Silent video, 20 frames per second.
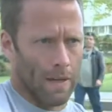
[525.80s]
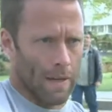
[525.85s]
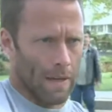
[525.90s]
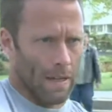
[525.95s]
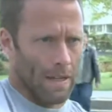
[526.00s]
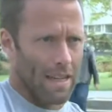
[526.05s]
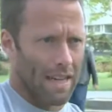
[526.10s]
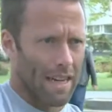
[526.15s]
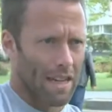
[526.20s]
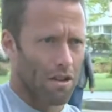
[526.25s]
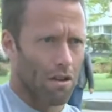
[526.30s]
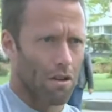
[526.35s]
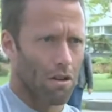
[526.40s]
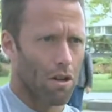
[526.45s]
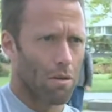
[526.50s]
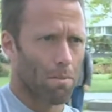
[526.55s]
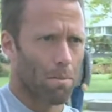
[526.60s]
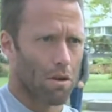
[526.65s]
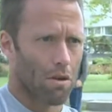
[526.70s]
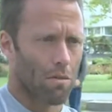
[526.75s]
National
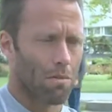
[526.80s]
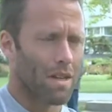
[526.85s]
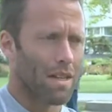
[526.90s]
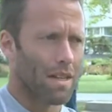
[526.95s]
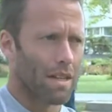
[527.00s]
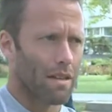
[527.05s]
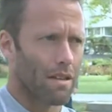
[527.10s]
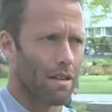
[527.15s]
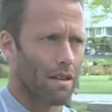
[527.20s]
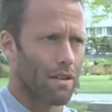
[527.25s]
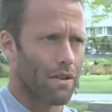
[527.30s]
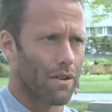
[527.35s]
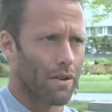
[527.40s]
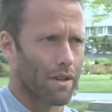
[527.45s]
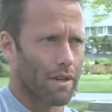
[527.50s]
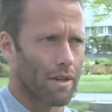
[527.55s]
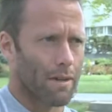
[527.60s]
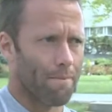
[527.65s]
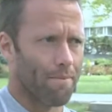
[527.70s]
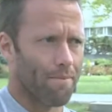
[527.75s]
Olympic Committee, they're
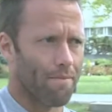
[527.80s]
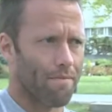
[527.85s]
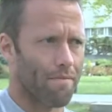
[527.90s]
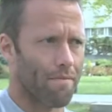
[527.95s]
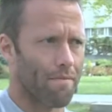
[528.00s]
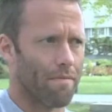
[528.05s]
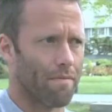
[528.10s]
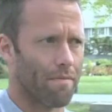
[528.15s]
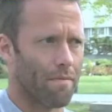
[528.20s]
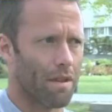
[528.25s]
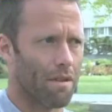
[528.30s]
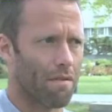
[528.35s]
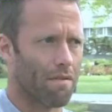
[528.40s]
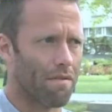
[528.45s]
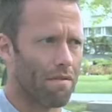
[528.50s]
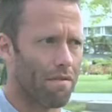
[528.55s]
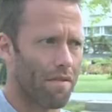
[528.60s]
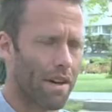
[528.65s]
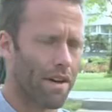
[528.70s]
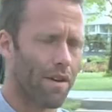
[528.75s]
um, they're
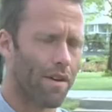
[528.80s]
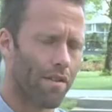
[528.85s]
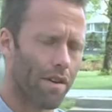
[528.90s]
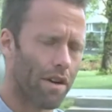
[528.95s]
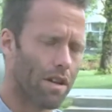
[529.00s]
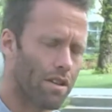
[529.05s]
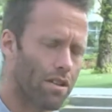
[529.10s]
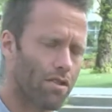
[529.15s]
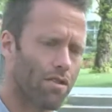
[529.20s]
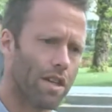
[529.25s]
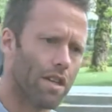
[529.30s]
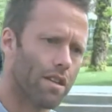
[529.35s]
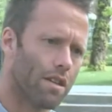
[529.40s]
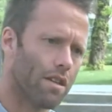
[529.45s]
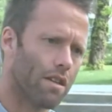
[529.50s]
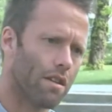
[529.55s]
very very strict.